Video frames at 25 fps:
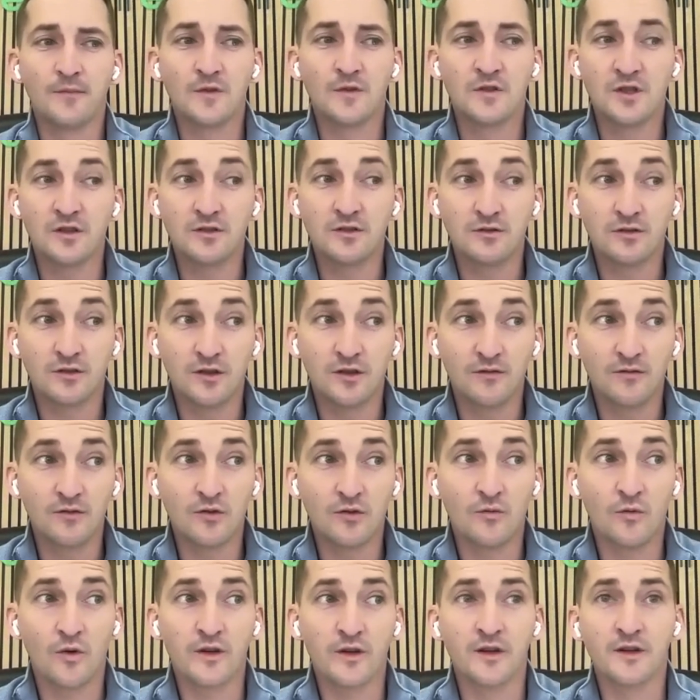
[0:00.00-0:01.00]
Just to give
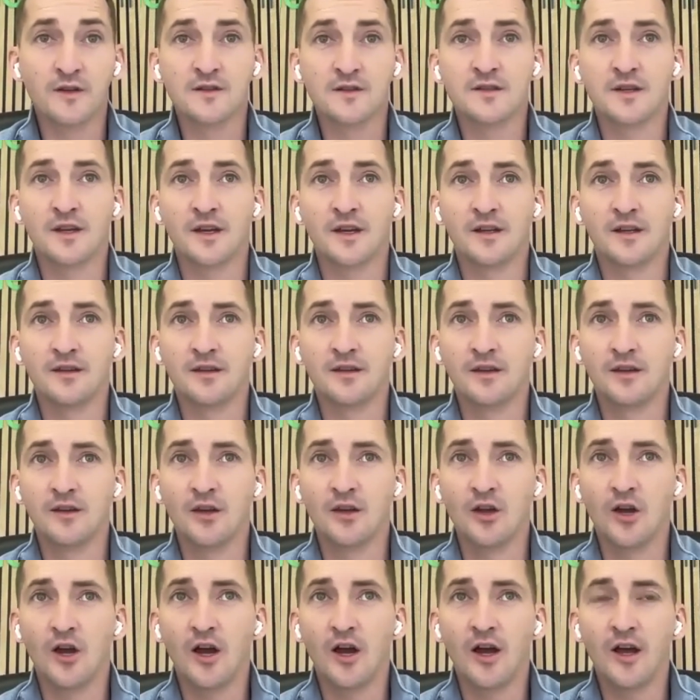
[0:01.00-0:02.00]
you one insight,
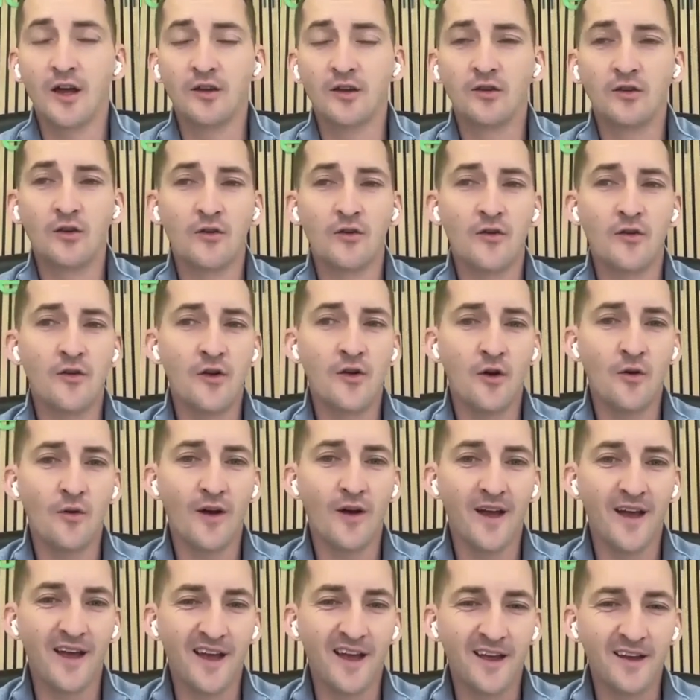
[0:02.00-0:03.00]
I don't know
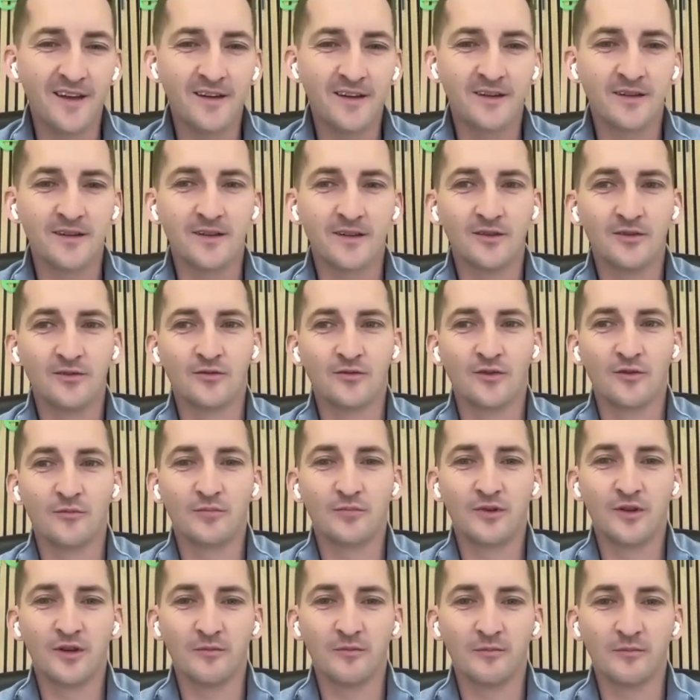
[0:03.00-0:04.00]
any
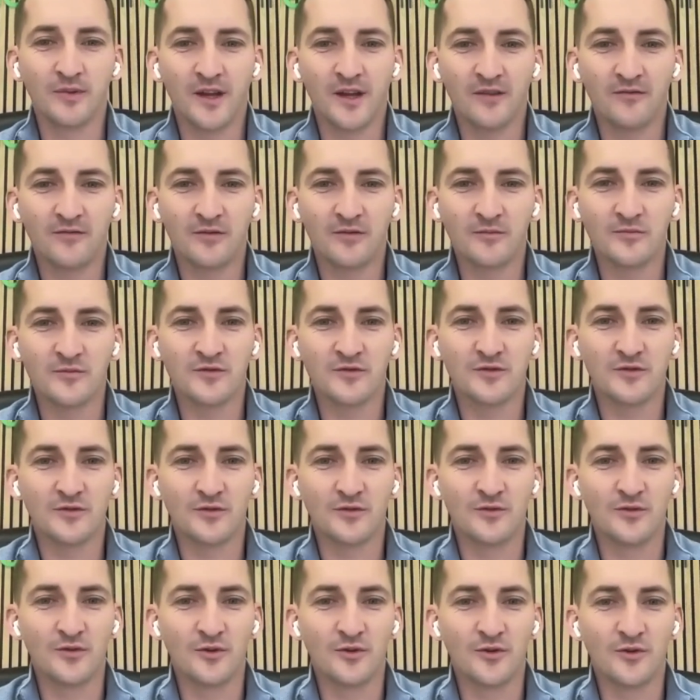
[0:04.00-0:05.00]
European platforms
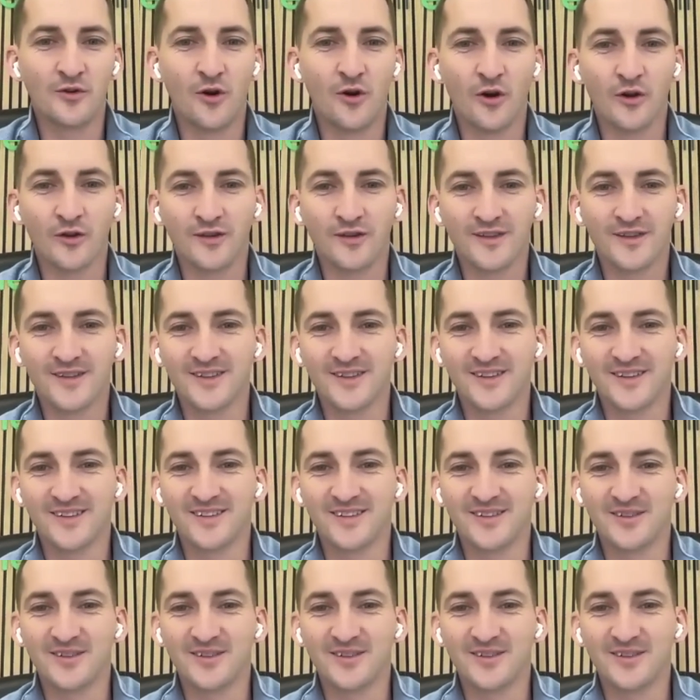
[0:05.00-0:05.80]
who got,